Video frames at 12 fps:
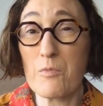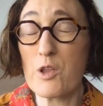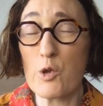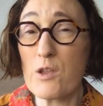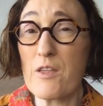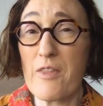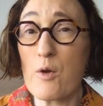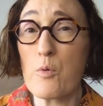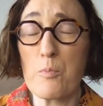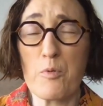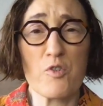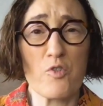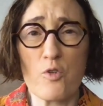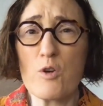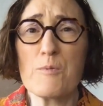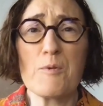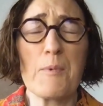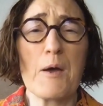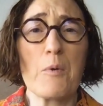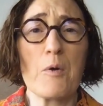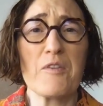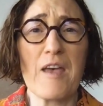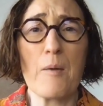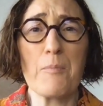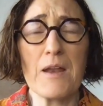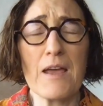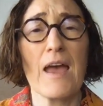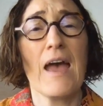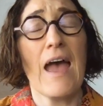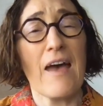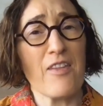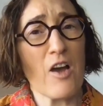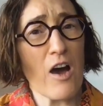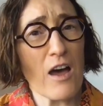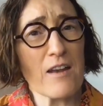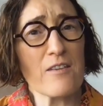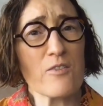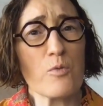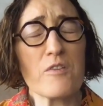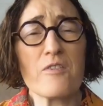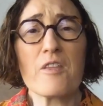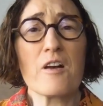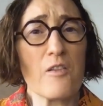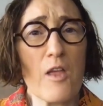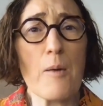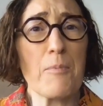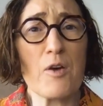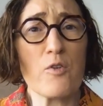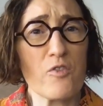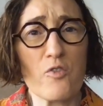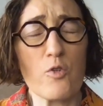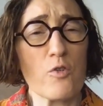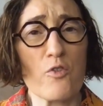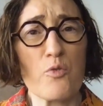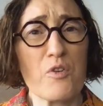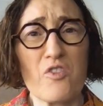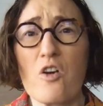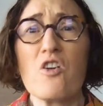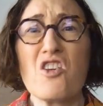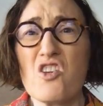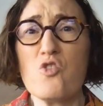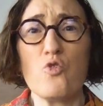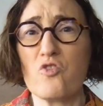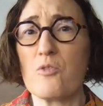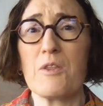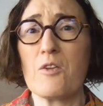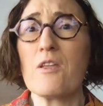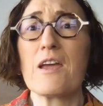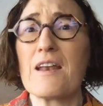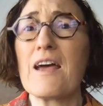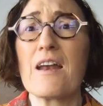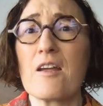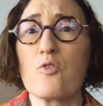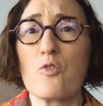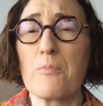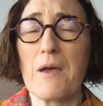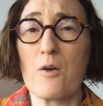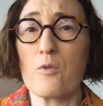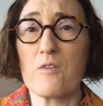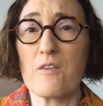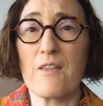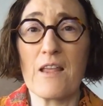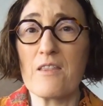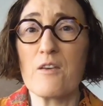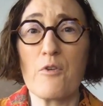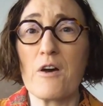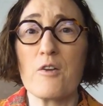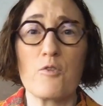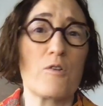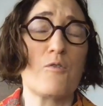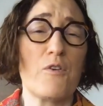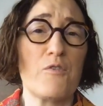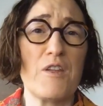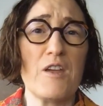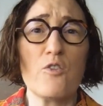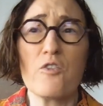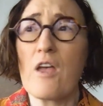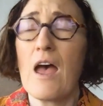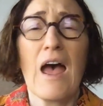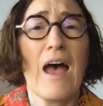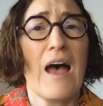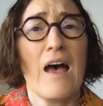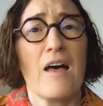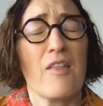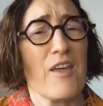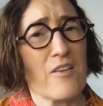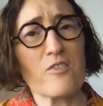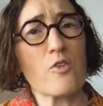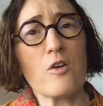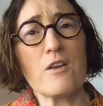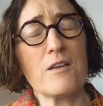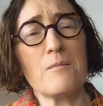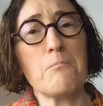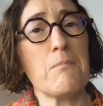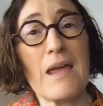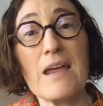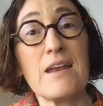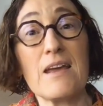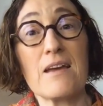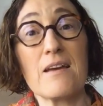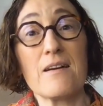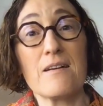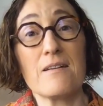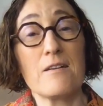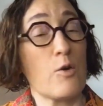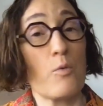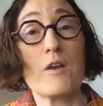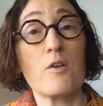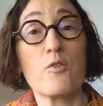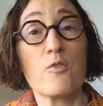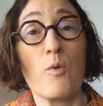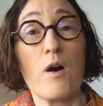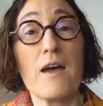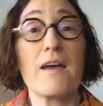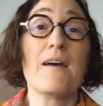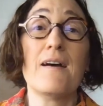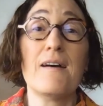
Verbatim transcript: Clearly, they were perturbed by what was happening. And the oddest was the Galapagos turtles, which are huge. I mean, they're like 900 pounds and they live 150 years. They started mating. No one knows why.